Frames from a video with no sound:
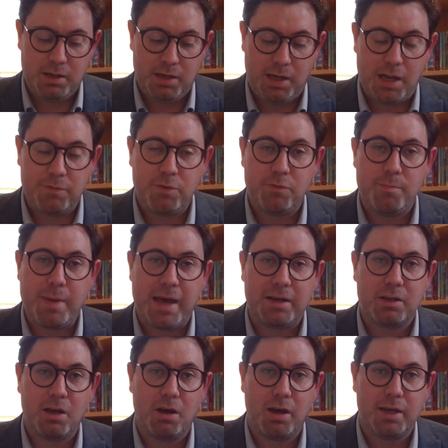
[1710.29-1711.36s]
Love of
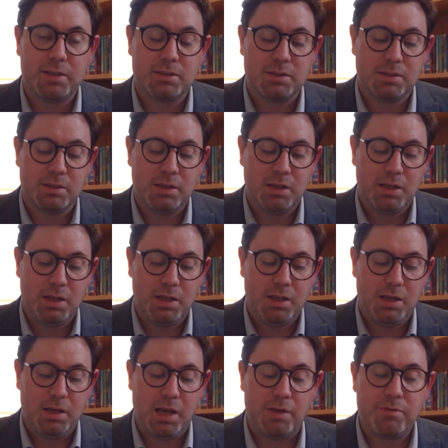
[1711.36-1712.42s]
mankind.
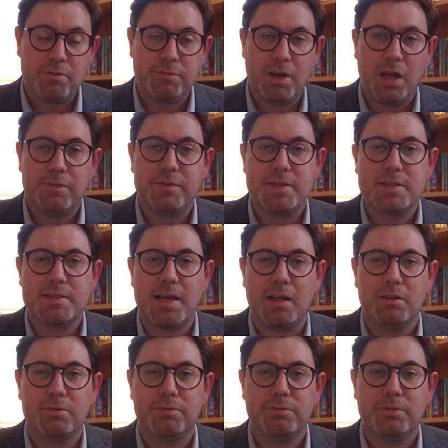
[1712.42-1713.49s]
Love of life
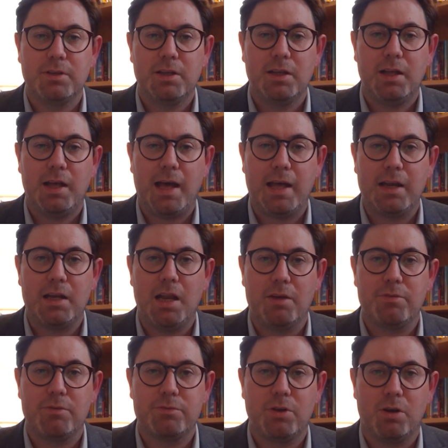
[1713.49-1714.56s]
itself. And
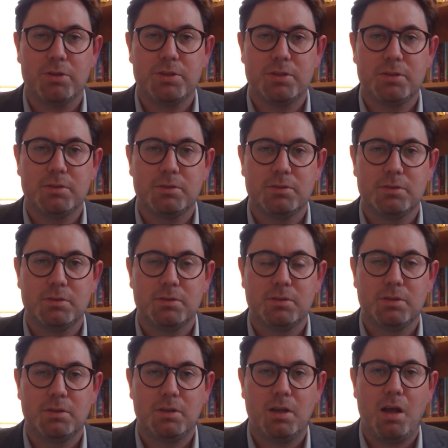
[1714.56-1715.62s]
love of God.
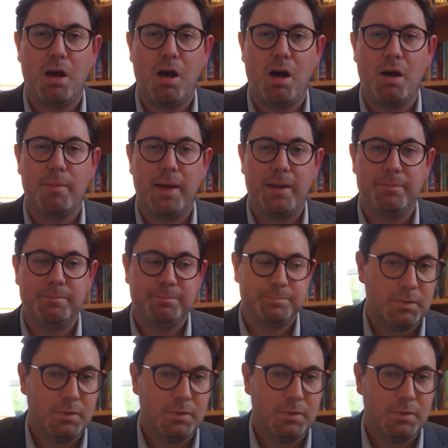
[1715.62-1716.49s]
Amen.